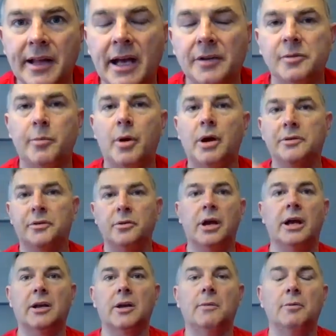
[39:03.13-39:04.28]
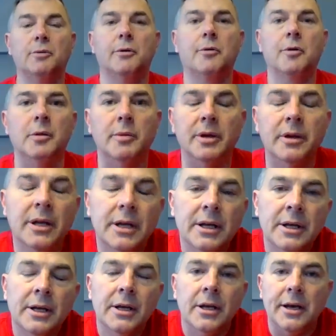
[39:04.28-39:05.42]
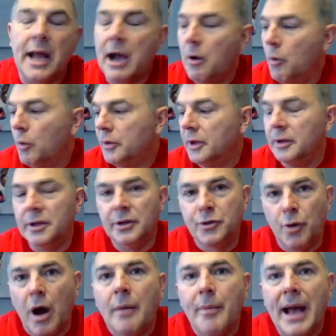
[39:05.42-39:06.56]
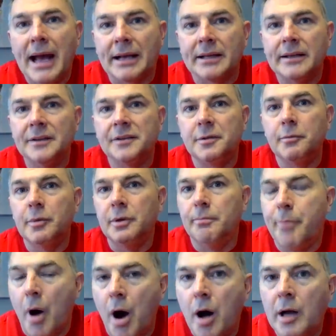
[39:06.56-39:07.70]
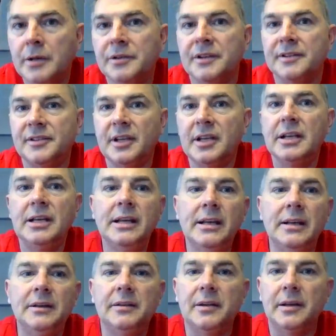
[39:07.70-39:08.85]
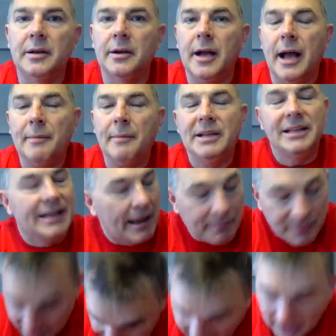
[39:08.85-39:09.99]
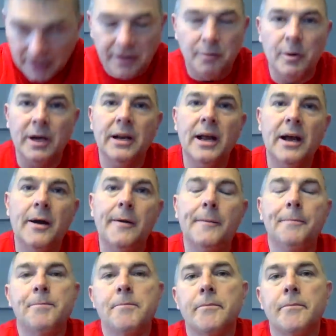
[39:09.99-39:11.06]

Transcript: thousand bucks," and you got to come to agreement. Now, the, the drawback is with bonds and CDs, I mean, I'm just telling you right now,